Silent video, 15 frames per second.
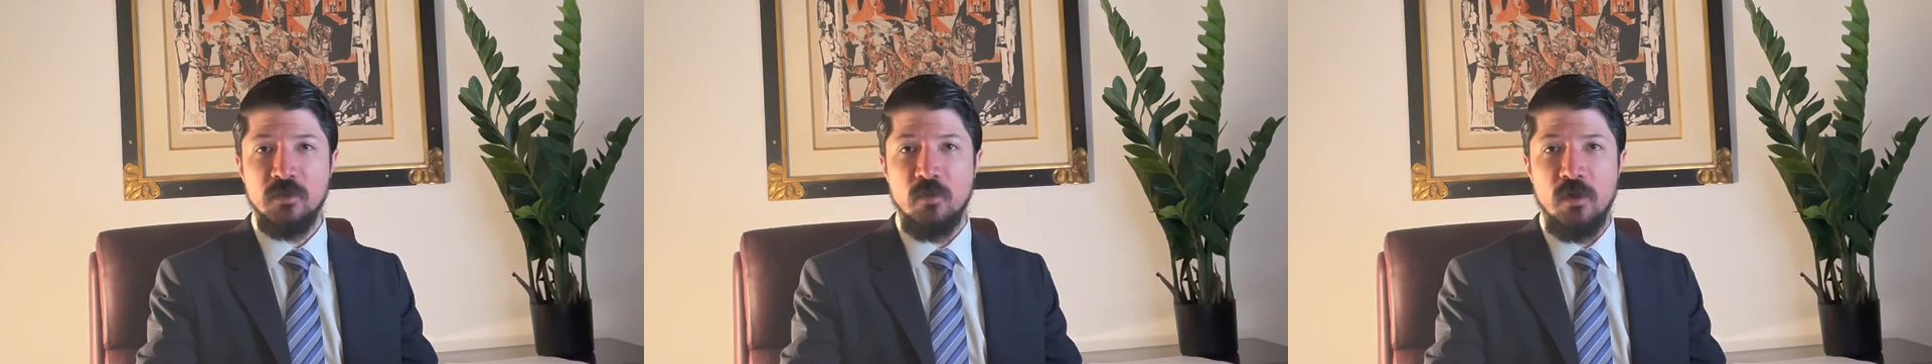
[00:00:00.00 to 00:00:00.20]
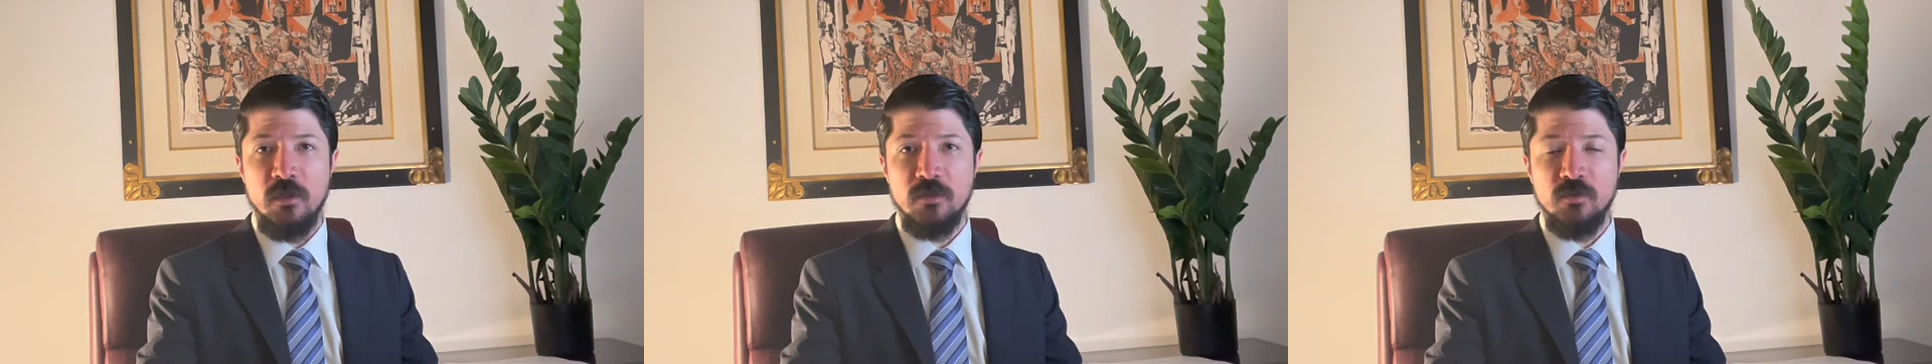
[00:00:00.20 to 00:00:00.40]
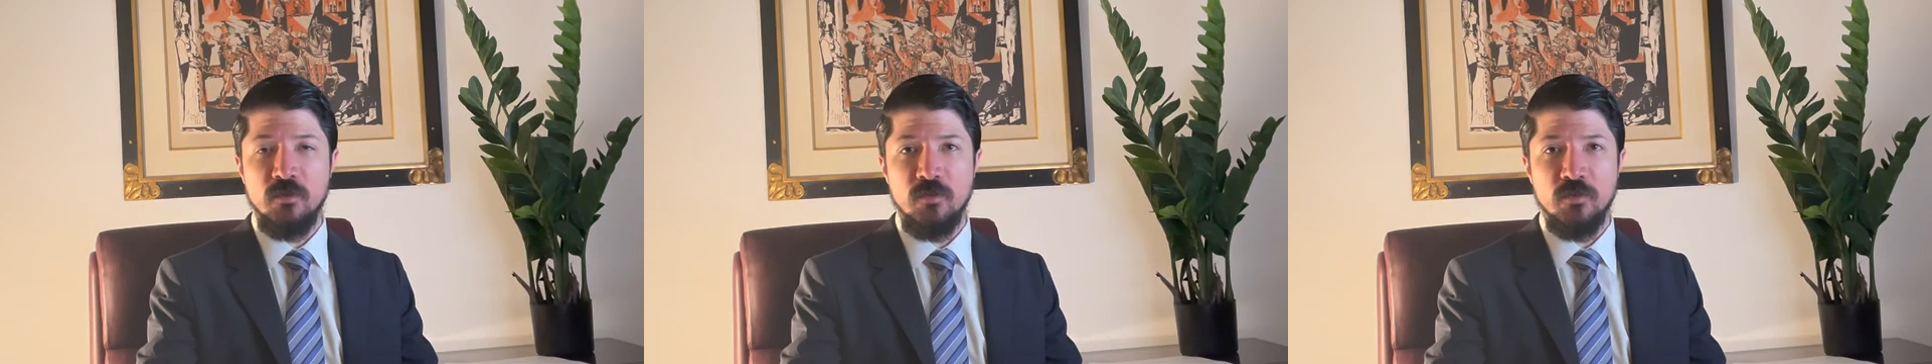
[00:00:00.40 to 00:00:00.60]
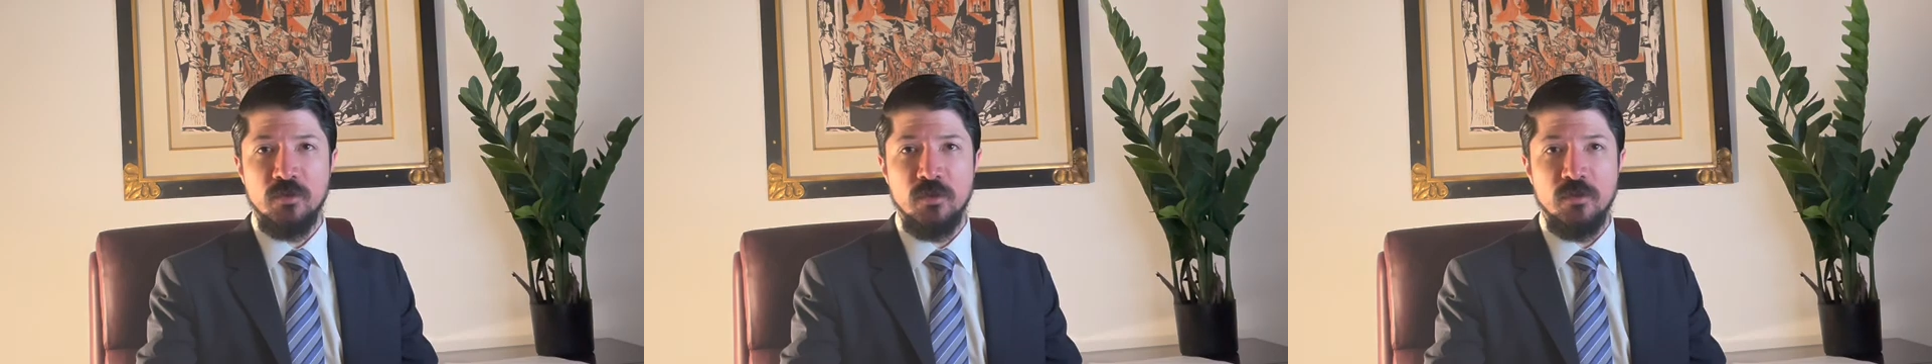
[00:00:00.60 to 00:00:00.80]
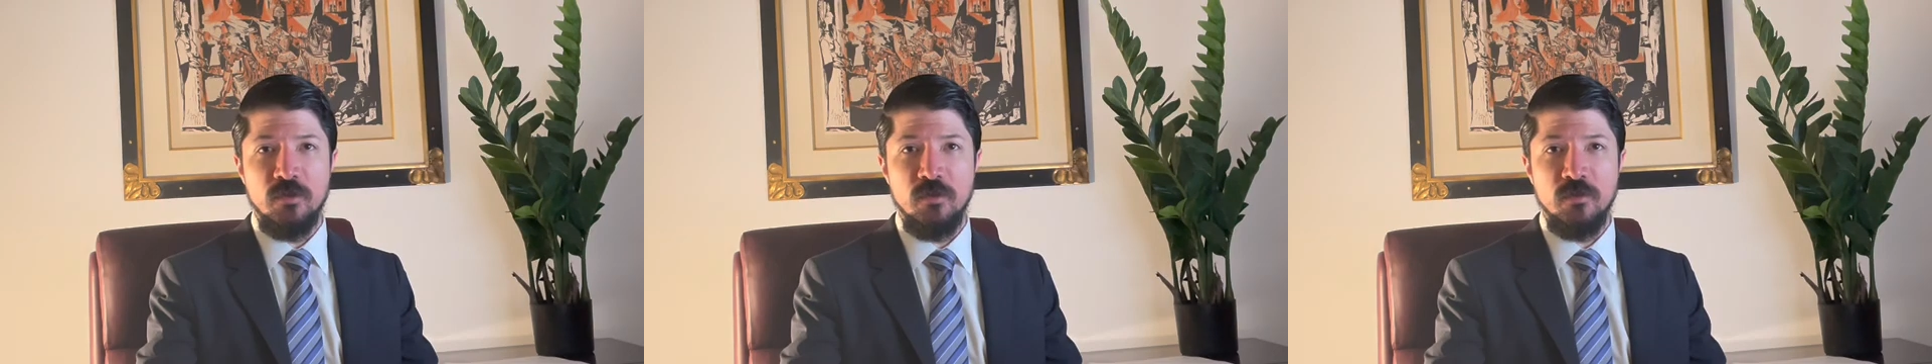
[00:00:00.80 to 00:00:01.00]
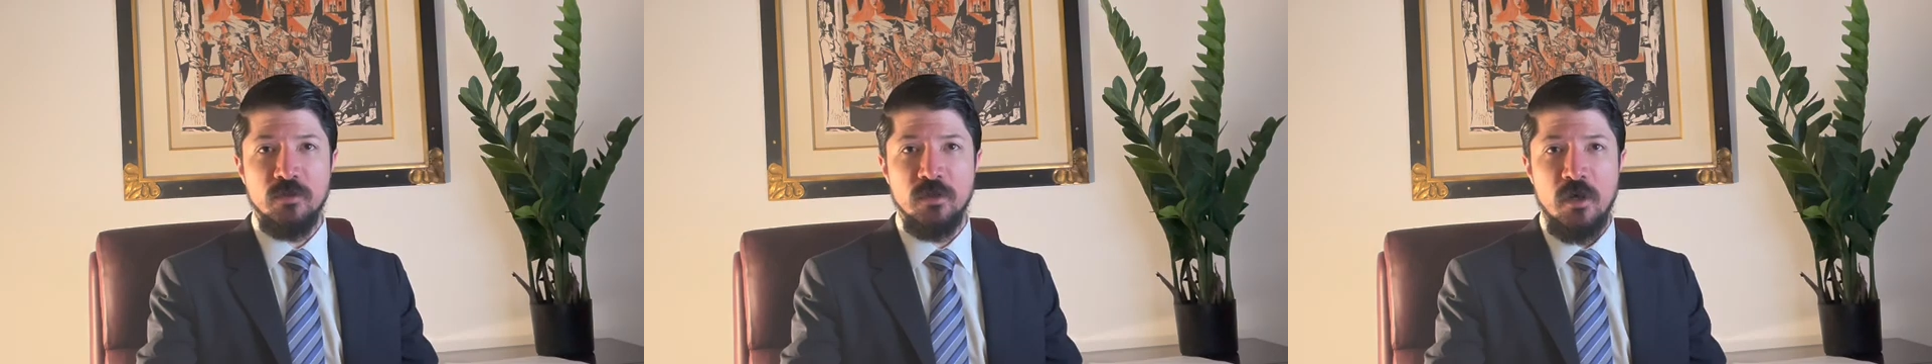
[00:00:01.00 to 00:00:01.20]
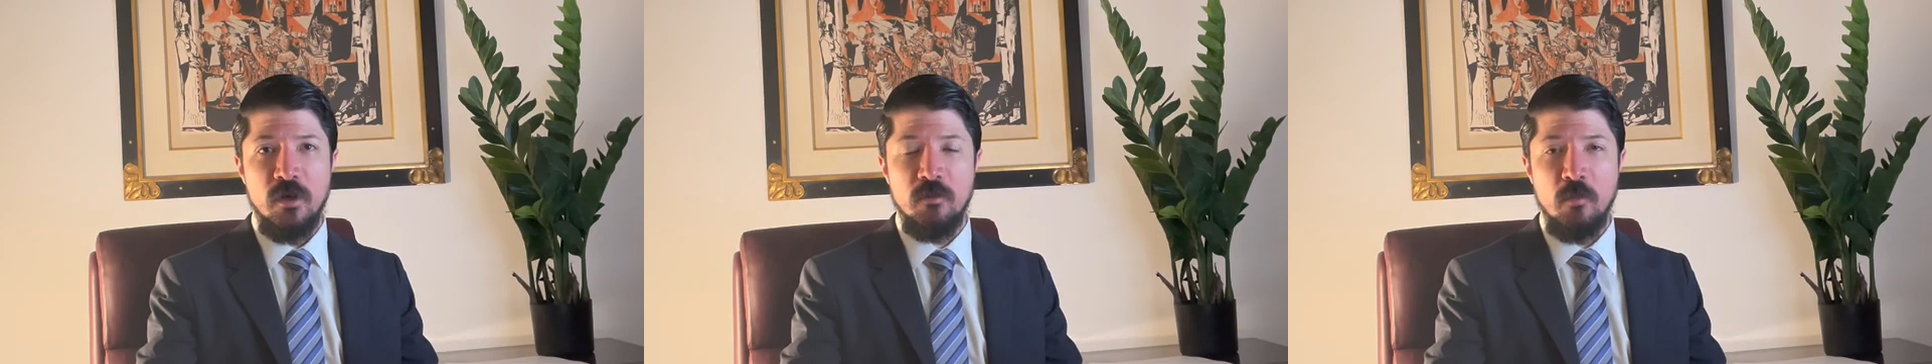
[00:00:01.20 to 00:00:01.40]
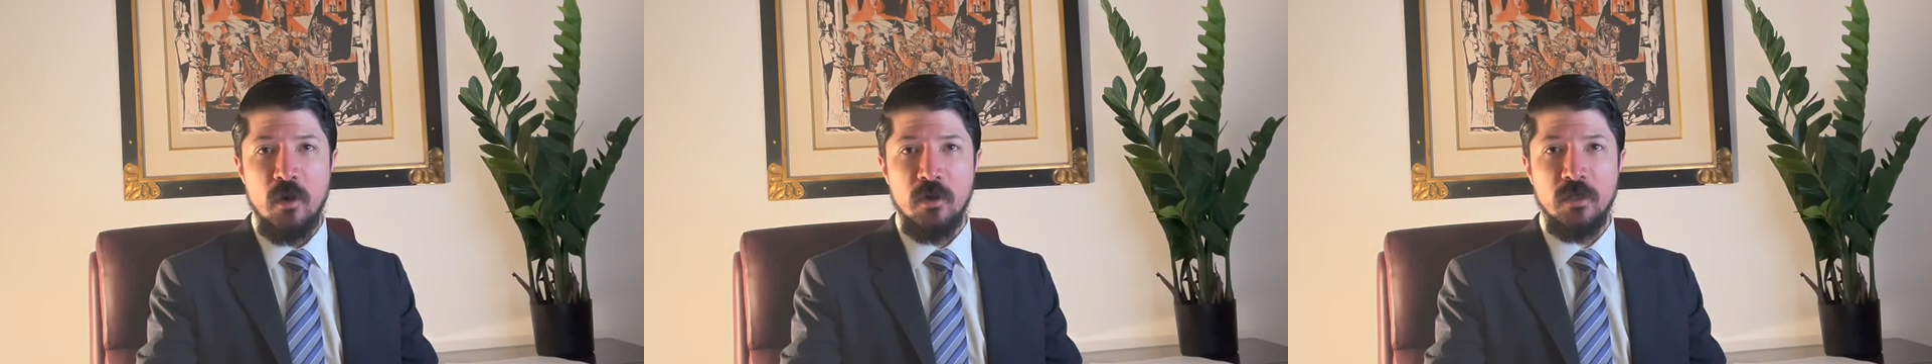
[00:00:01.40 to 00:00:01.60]
as well as crucial news
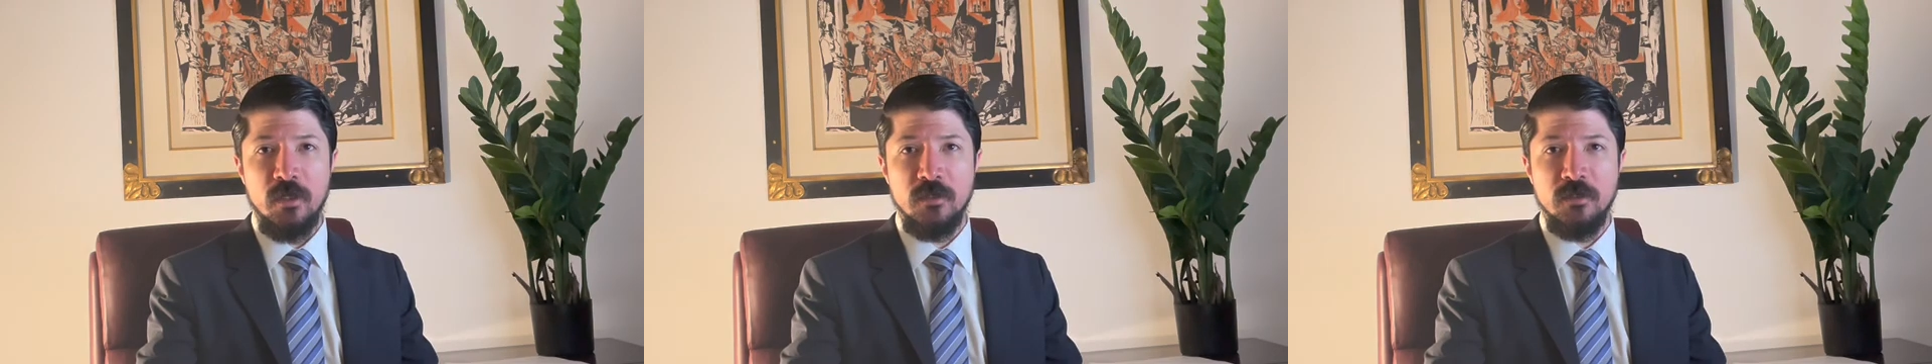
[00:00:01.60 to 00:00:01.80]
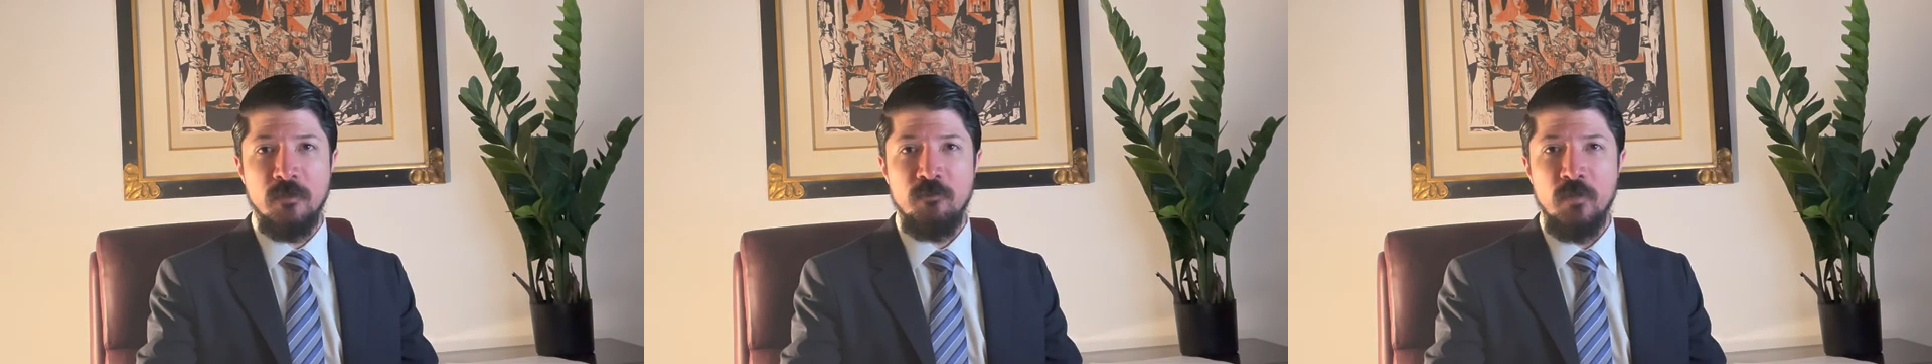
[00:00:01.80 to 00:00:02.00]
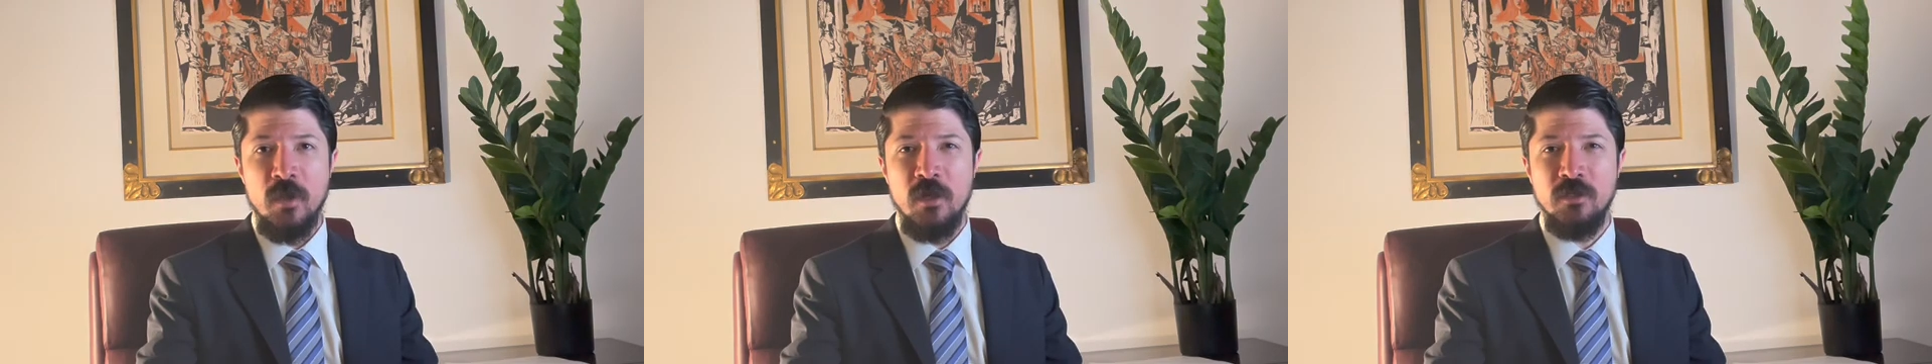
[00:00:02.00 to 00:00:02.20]
on markets.